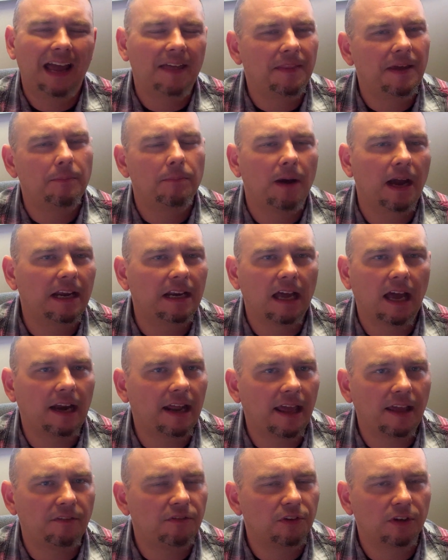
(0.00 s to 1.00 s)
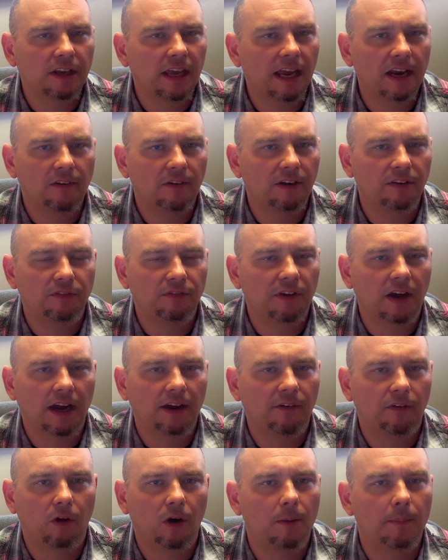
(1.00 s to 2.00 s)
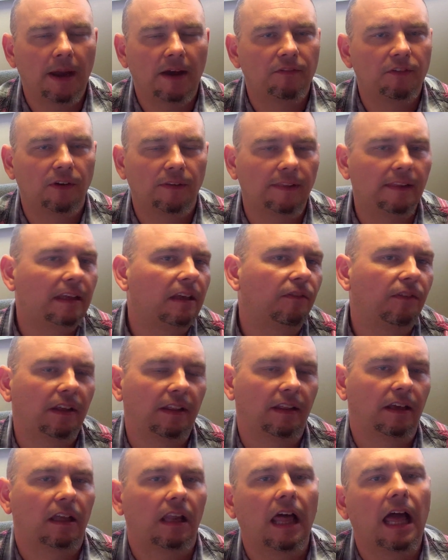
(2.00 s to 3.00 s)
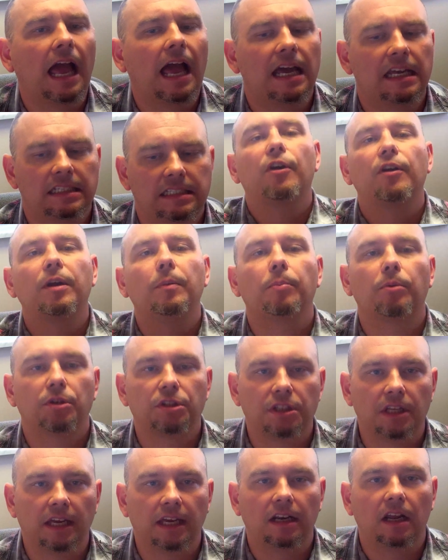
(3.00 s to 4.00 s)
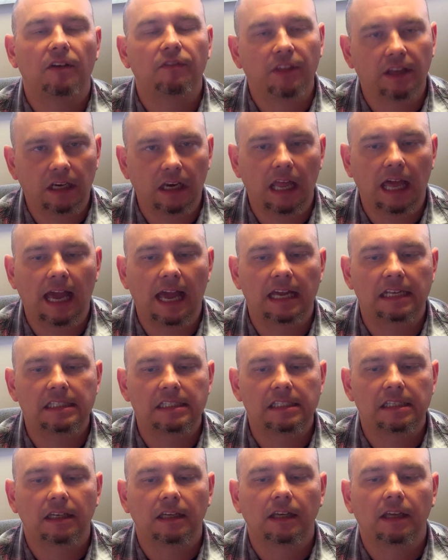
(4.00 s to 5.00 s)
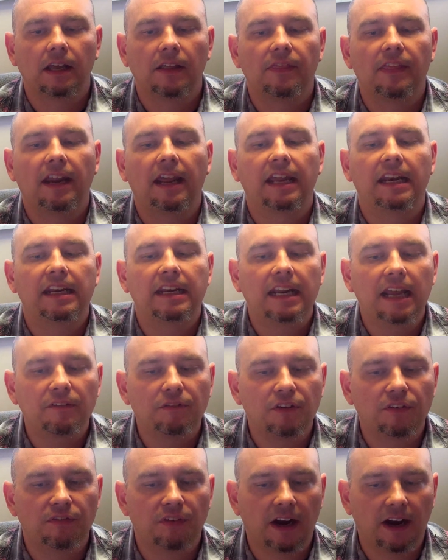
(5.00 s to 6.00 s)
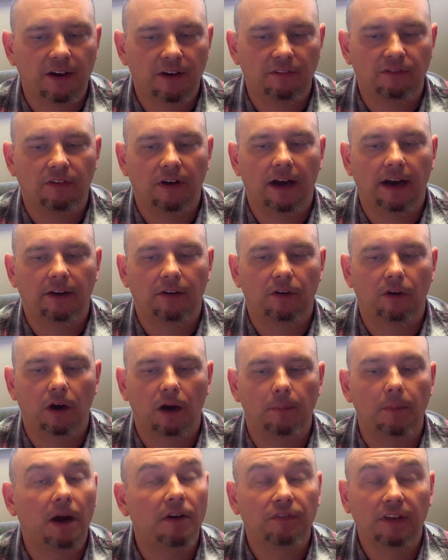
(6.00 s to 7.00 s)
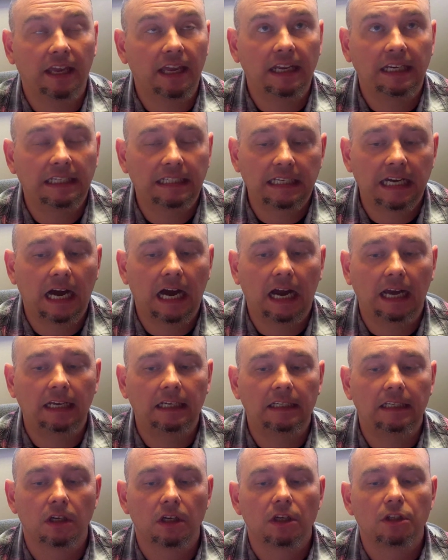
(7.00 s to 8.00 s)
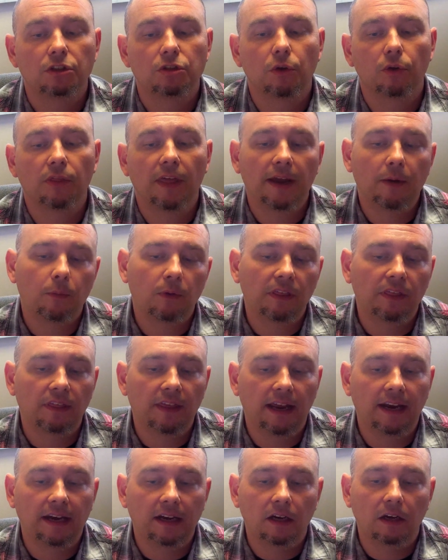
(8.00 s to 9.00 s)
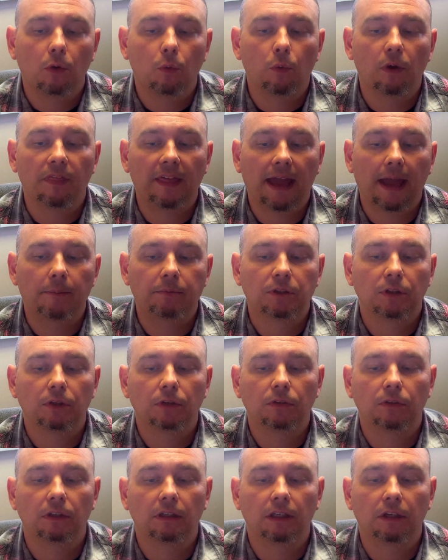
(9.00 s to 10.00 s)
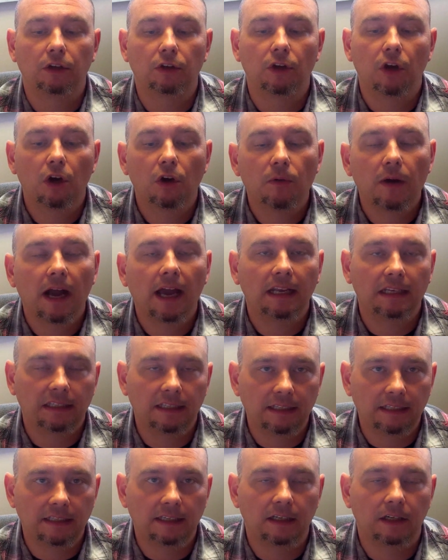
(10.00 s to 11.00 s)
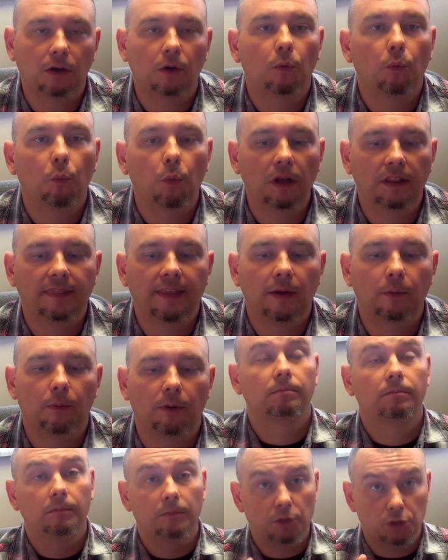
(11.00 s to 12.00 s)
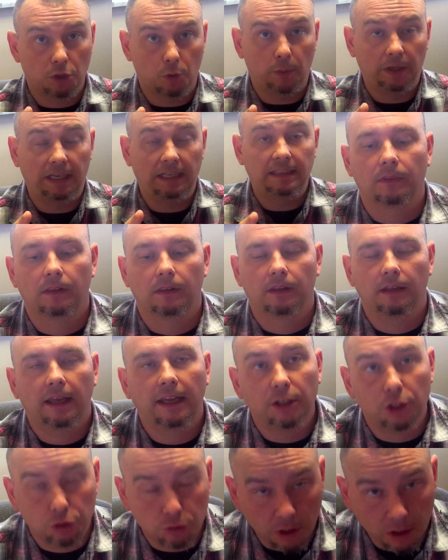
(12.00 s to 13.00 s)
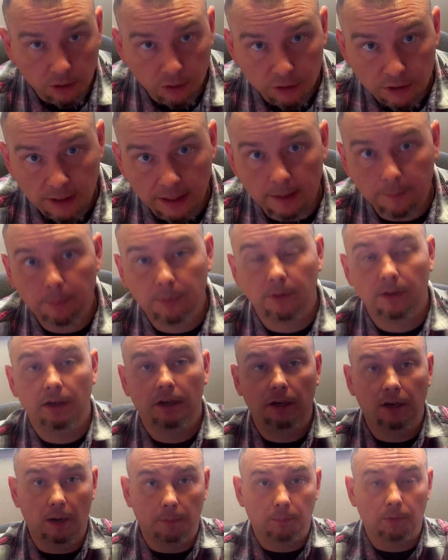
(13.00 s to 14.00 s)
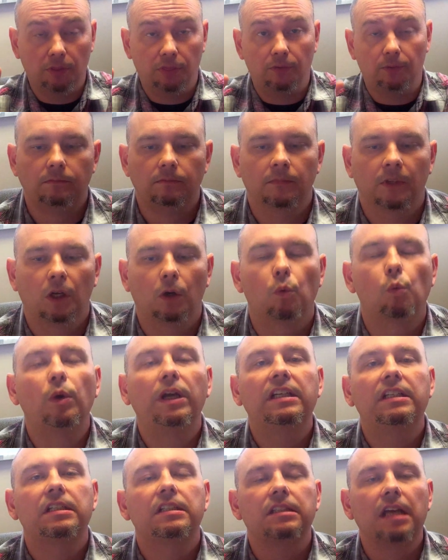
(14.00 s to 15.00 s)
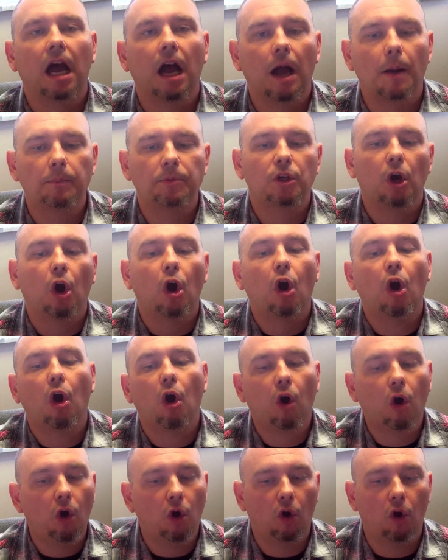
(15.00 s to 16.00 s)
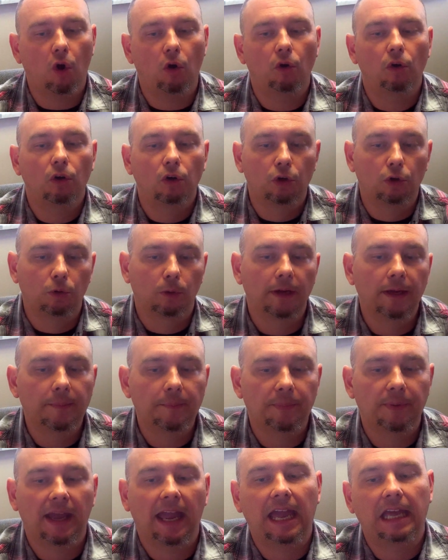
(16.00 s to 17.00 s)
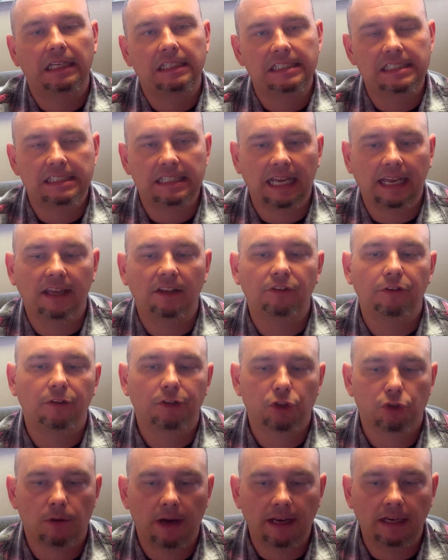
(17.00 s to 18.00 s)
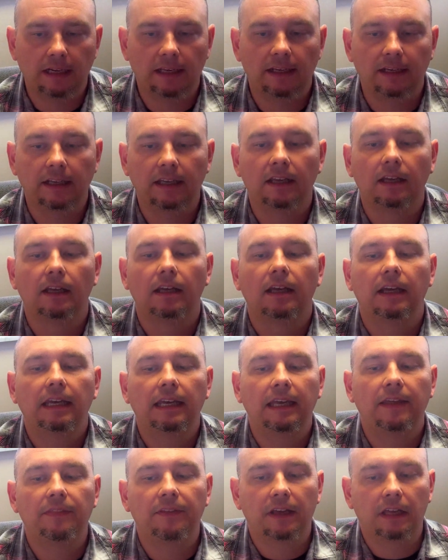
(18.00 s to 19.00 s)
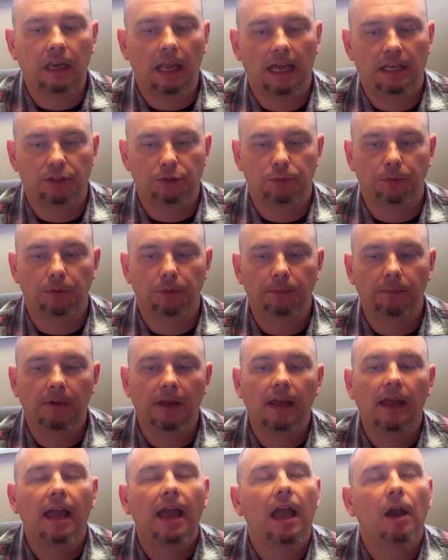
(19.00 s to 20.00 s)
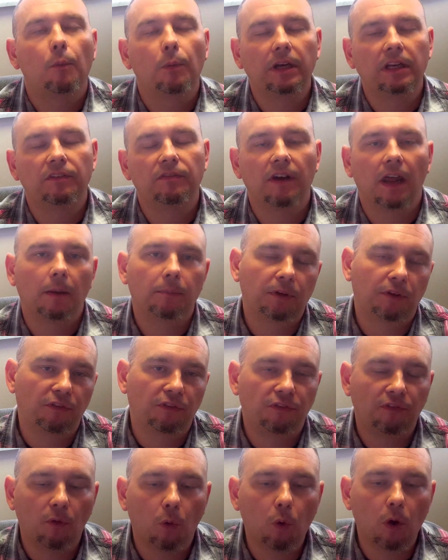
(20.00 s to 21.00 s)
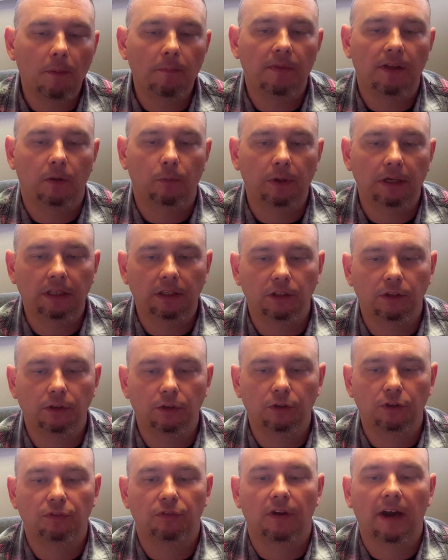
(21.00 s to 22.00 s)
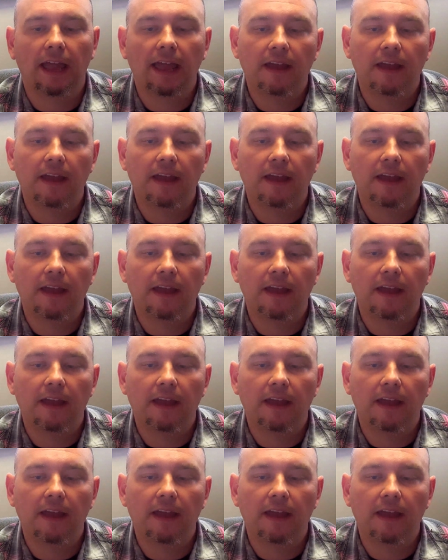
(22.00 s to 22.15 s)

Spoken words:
and they might not ever carry a firearm after leaving the class. 30% of the class that had never fired a firearm of any kind. So they were there, absolutely no idea what they were doing. So we did this. Instructor tip number 3. We stopped all grip and stance training in the classroom, and we developed a form that we use for every